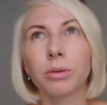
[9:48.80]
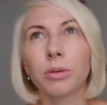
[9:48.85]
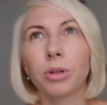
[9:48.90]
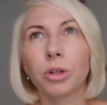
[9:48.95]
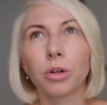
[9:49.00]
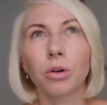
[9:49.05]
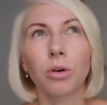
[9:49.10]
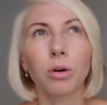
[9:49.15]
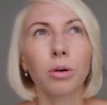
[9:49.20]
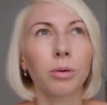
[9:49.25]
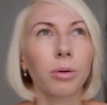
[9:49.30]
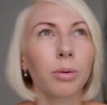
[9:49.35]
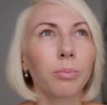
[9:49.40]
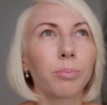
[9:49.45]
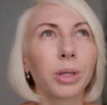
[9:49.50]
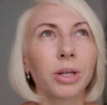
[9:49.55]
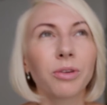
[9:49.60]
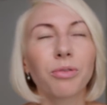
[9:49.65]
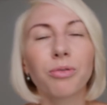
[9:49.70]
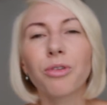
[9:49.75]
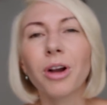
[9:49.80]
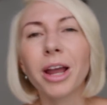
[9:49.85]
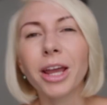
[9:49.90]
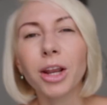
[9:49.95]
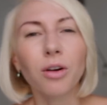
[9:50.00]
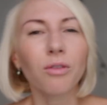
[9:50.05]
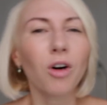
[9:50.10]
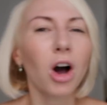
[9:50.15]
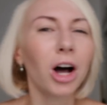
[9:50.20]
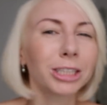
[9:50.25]
you know, being
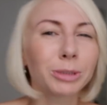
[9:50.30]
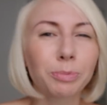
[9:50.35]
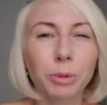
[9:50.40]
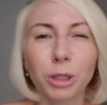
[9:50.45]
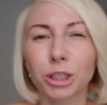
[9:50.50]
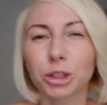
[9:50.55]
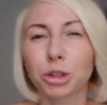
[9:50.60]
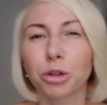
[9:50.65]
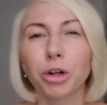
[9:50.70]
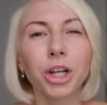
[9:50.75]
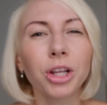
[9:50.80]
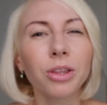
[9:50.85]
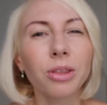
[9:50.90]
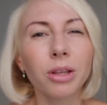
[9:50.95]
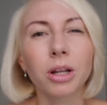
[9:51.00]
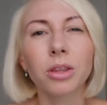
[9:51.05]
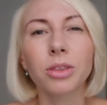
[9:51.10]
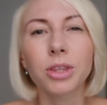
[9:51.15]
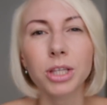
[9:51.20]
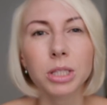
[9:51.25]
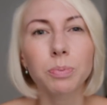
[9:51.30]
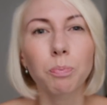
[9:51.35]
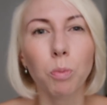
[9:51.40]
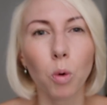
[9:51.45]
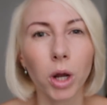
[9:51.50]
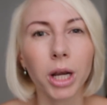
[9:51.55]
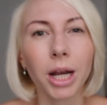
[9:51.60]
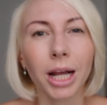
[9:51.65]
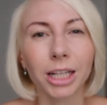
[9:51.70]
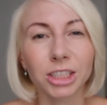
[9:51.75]
afraid of hospitals or anything. At this
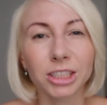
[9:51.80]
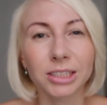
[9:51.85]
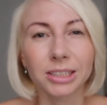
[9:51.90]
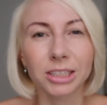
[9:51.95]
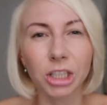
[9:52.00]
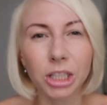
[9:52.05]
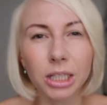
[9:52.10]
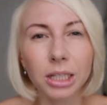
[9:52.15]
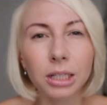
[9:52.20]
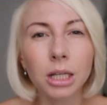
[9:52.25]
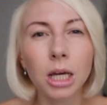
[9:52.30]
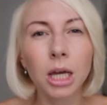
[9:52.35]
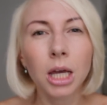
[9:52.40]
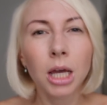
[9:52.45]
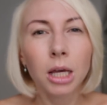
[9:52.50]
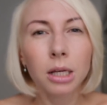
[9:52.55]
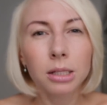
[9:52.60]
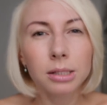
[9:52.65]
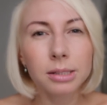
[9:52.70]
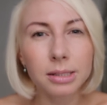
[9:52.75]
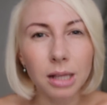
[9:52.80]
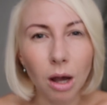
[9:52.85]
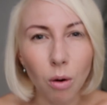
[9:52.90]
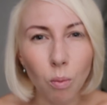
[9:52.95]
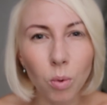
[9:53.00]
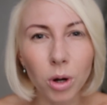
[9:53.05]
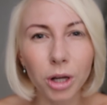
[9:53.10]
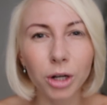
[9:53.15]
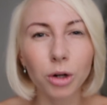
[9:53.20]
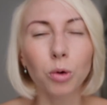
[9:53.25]
point, I just needed
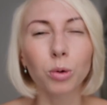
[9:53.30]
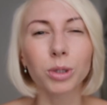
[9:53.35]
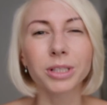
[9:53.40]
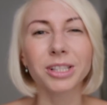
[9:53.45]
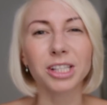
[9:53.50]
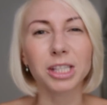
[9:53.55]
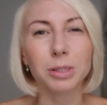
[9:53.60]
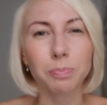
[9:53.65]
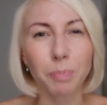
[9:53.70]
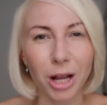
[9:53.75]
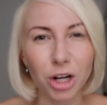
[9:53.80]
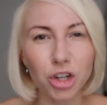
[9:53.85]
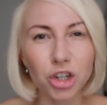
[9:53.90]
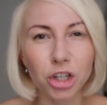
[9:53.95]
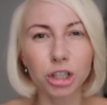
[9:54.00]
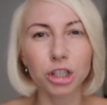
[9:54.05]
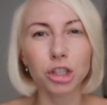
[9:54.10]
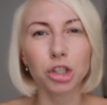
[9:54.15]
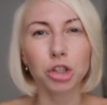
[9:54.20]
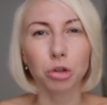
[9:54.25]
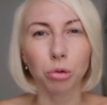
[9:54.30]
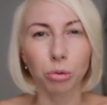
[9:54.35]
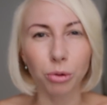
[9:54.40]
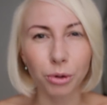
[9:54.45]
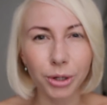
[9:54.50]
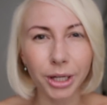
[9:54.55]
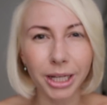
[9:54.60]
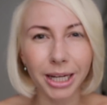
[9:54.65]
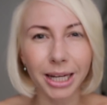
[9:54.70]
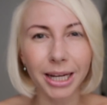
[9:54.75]
someone who is a specialist to
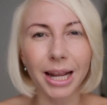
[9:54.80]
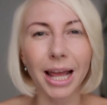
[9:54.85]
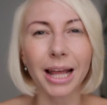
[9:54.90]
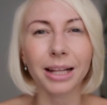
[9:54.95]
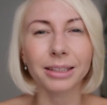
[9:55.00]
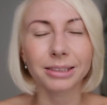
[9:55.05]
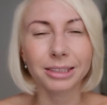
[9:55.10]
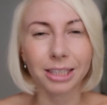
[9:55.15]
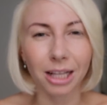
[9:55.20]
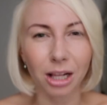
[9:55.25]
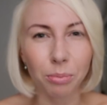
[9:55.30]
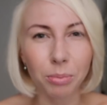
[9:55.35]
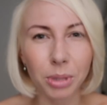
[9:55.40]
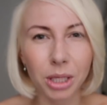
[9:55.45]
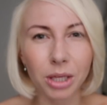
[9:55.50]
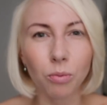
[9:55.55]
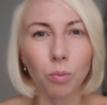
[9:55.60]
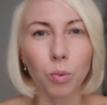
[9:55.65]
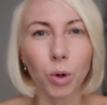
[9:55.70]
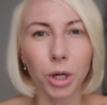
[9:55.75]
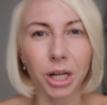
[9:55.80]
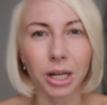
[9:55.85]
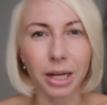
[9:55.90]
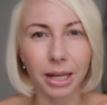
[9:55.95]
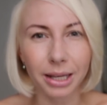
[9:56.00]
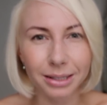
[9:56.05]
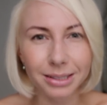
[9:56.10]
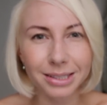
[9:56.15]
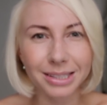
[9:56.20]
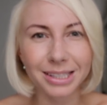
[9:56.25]
look at it and tell me what it
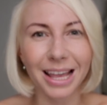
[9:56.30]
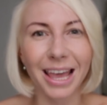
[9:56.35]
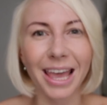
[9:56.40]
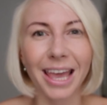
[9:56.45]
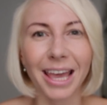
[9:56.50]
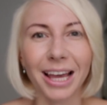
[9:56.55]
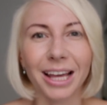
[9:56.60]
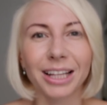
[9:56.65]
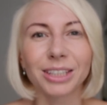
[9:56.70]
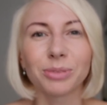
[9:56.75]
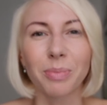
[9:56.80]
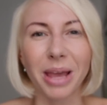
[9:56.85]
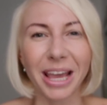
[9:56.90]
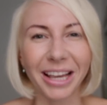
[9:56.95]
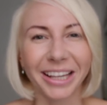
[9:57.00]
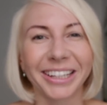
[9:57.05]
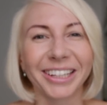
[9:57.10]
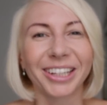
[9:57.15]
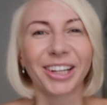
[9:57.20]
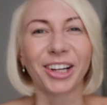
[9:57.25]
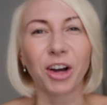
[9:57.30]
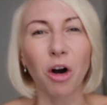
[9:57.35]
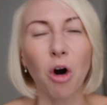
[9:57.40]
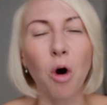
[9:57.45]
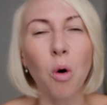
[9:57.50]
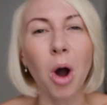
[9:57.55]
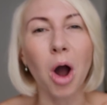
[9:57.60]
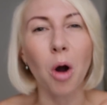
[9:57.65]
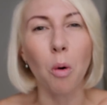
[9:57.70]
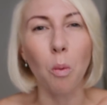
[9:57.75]
is and make it
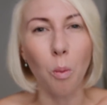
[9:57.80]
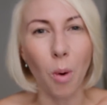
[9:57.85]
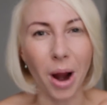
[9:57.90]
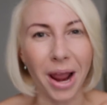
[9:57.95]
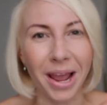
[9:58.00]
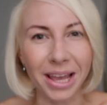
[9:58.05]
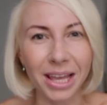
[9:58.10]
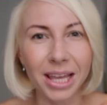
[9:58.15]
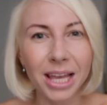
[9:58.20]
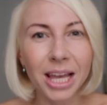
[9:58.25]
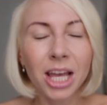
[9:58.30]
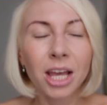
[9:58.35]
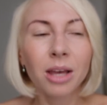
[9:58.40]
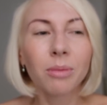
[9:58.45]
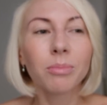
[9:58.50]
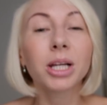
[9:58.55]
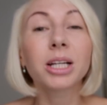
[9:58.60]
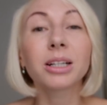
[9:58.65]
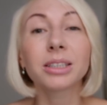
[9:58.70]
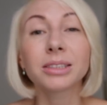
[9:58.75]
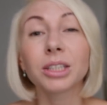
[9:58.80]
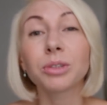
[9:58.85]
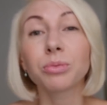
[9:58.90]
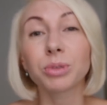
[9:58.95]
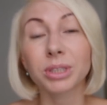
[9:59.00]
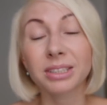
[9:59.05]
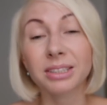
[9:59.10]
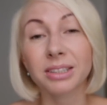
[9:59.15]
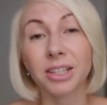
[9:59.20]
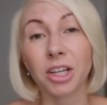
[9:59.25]
go away, because it
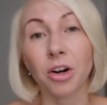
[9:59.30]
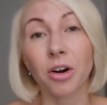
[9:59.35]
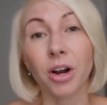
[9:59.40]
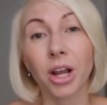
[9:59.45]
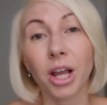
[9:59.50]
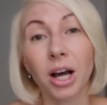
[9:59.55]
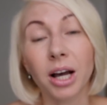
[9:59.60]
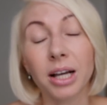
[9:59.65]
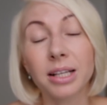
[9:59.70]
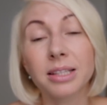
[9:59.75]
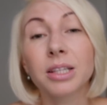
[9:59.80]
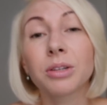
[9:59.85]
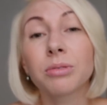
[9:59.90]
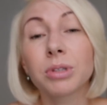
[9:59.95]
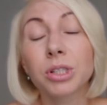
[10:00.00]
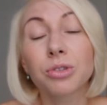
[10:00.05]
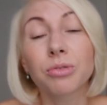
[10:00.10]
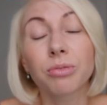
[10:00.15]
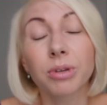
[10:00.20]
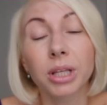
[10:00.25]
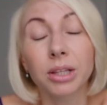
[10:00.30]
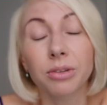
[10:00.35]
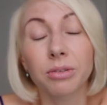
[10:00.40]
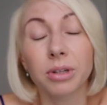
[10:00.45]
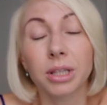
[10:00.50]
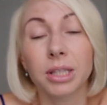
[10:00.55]
was scary, guys. It was really,